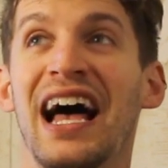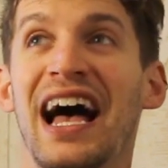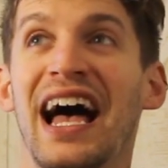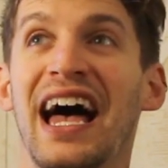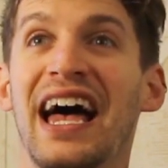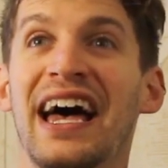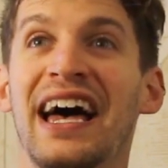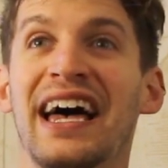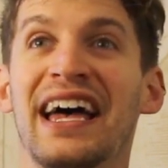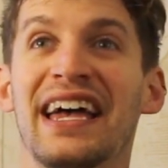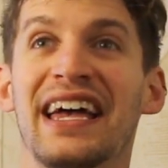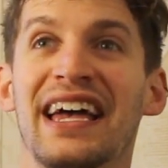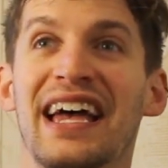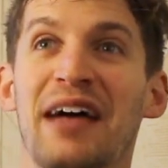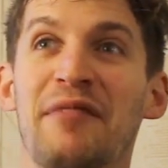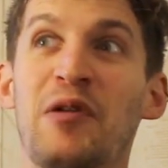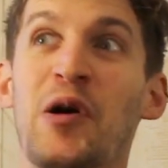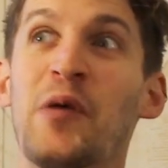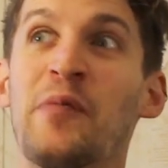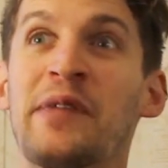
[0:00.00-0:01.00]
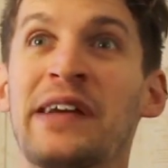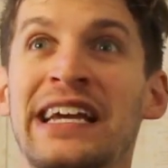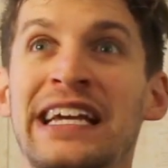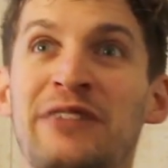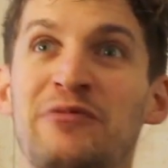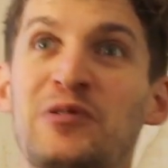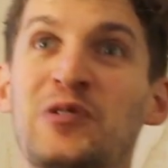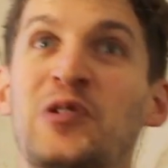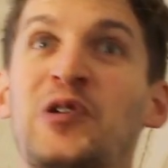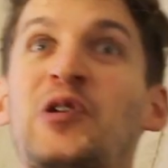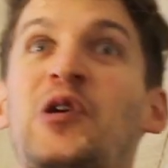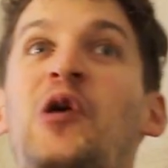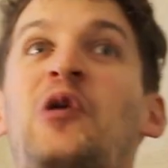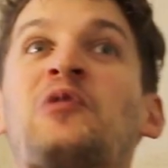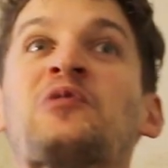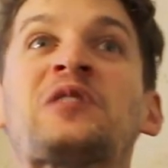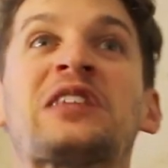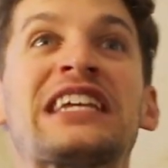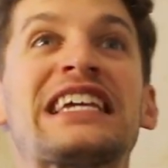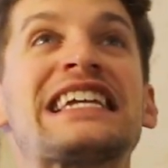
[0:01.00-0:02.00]
I'm hoping it will
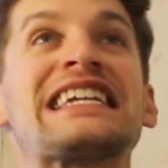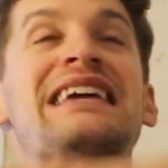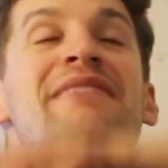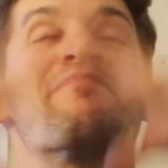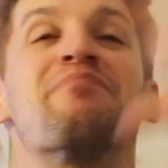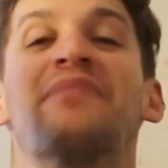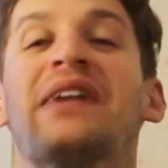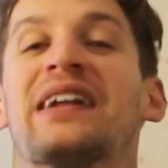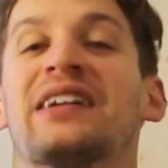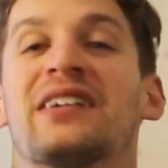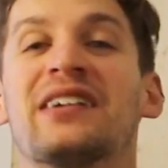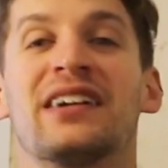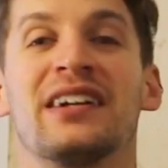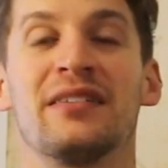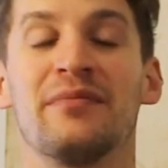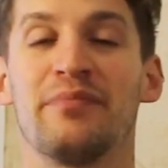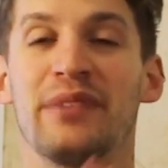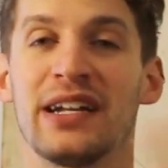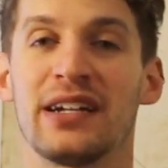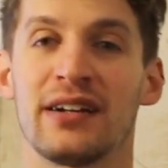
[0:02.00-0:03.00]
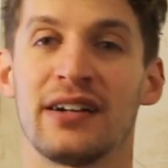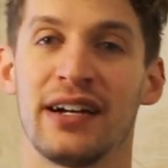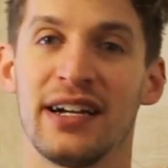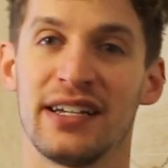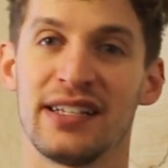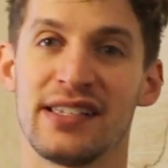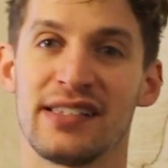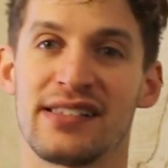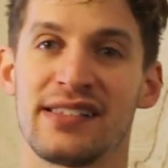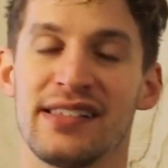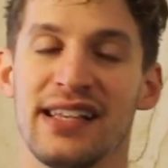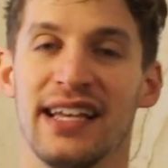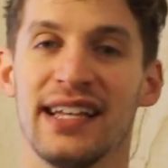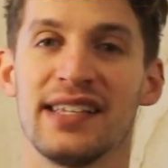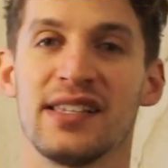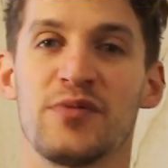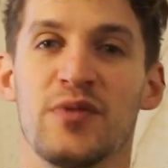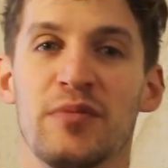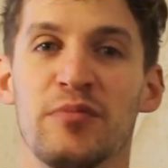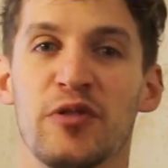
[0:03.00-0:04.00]
only get better and better
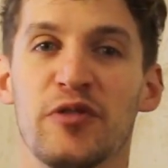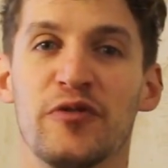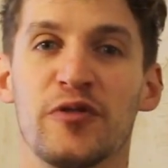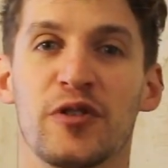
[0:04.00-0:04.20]
as we move